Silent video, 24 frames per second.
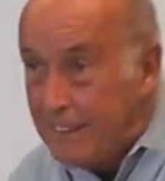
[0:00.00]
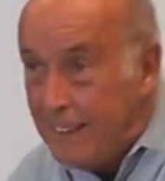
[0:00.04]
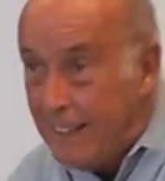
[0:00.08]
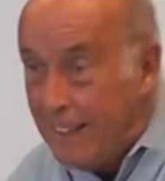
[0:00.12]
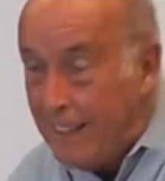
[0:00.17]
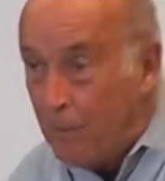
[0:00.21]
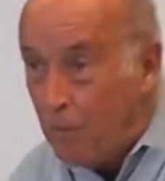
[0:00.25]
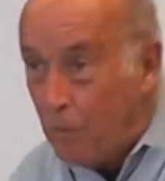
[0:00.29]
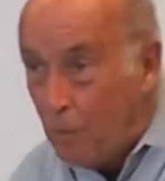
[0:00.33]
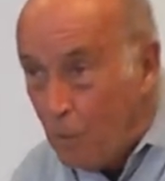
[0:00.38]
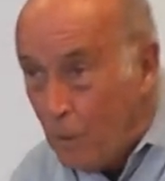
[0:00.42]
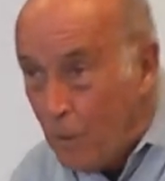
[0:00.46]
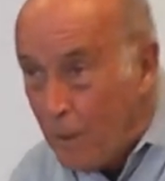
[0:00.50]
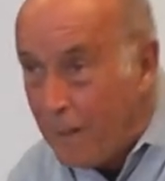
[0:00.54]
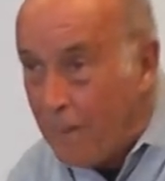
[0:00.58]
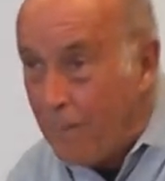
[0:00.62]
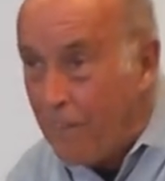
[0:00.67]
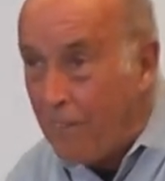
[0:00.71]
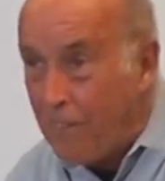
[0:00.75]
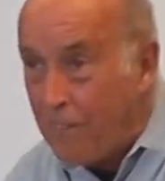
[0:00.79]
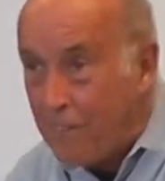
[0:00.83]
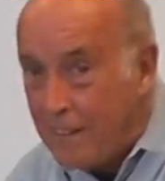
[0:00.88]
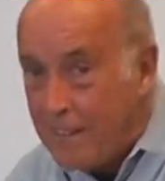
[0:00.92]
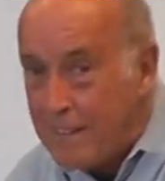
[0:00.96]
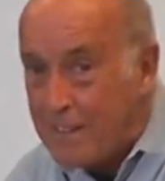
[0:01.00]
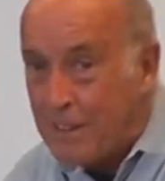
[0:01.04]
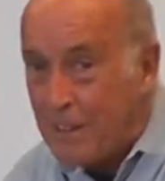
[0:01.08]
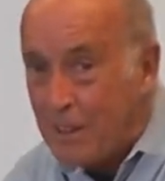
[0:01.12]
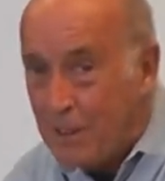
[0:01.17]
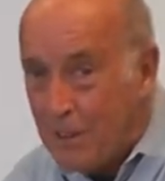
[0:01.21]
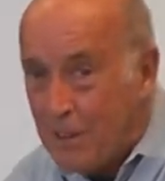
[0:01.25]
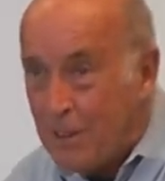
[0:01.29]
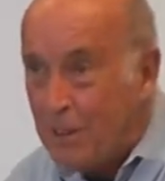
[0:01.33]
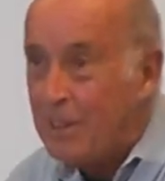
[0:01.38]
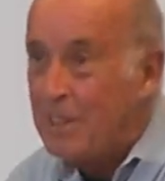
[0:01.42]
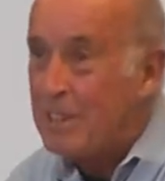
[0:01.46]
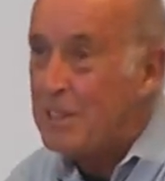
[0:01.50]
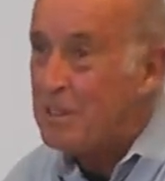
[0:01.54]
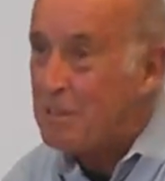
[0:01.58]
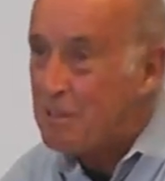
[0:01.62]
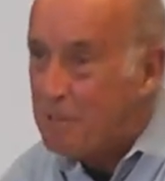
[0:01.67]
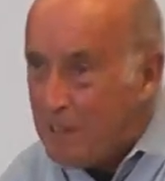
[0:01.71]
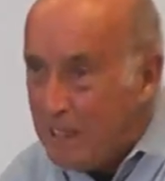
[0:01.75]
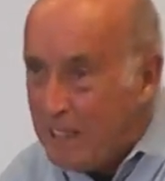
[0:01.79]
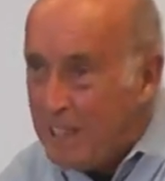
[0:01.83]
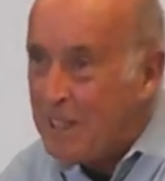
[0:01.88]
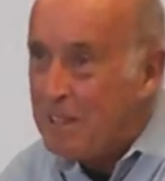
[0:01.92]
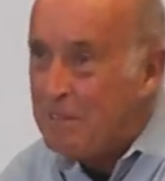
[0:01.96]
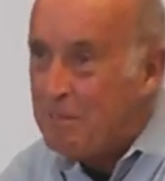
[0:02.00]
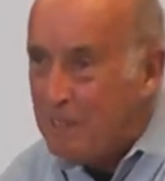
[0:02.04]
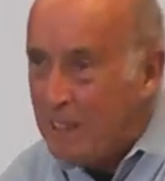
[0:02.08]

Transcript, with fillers: And one of the things that yoga is really,